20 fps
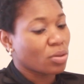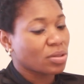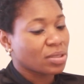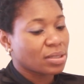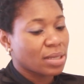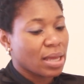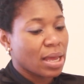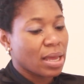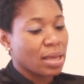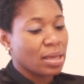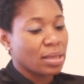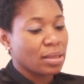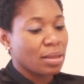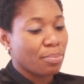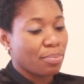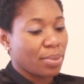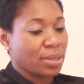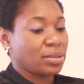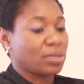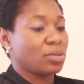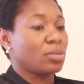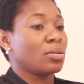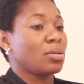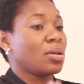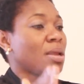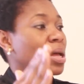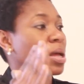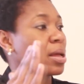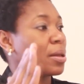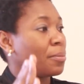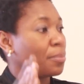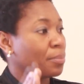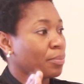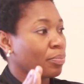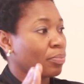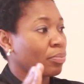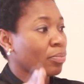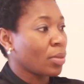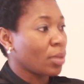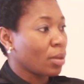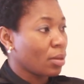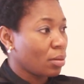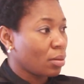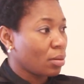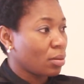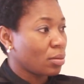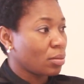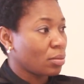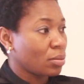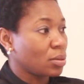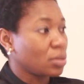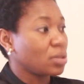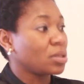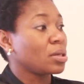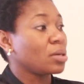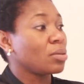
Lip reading: ones that are in a particular sequence,